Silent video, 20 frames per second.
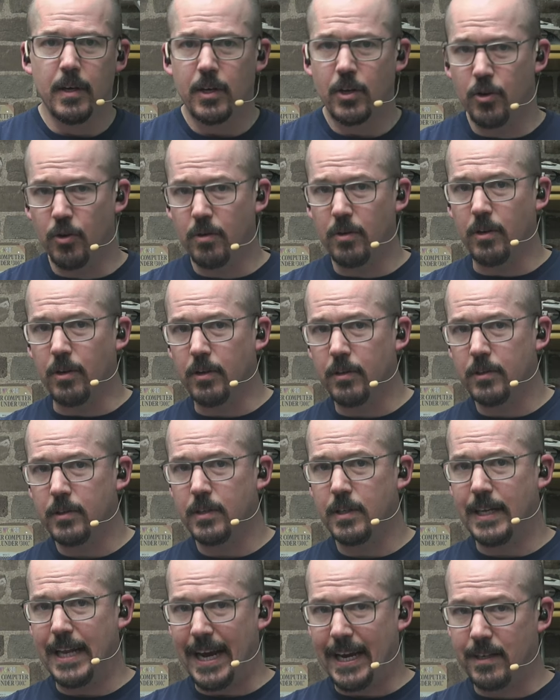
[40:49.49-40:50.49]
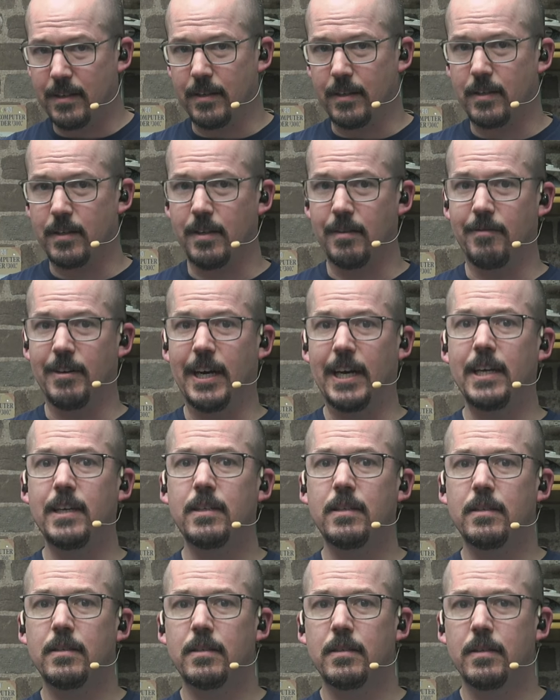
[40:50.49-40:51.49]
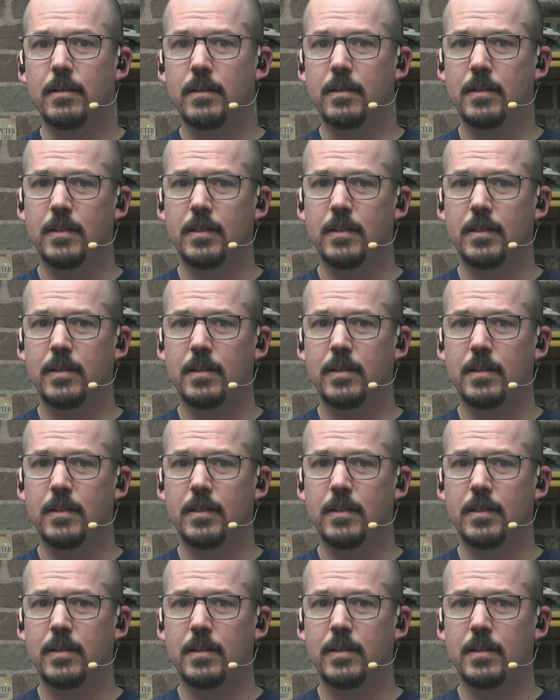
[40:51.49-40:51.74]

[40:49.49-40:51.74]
Google's Nexus device,